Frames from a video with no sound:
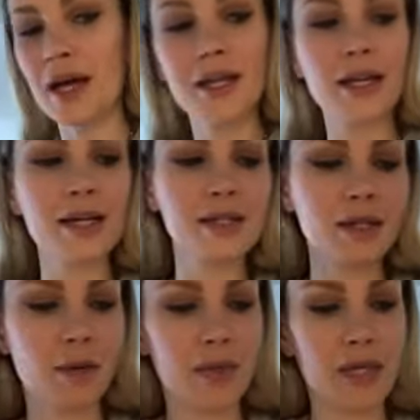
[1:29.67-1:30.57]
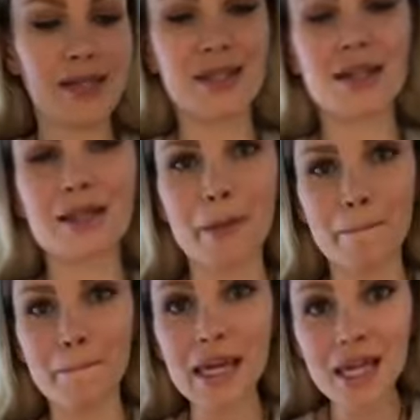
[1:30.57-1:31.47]
Next up is some
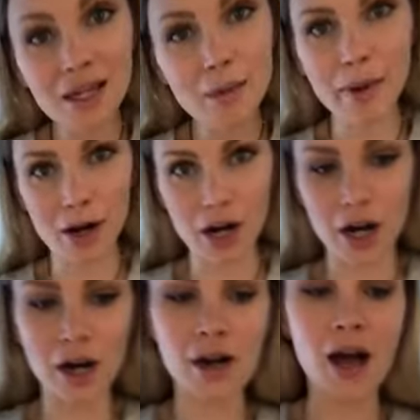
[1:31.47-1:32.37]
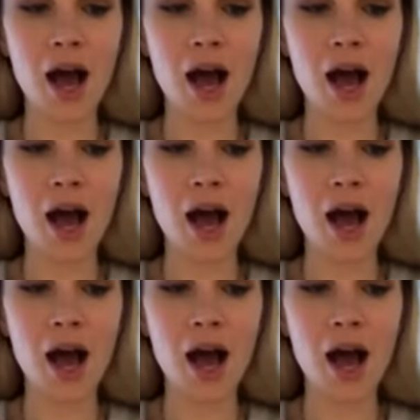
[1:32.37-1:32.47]
peanut butter.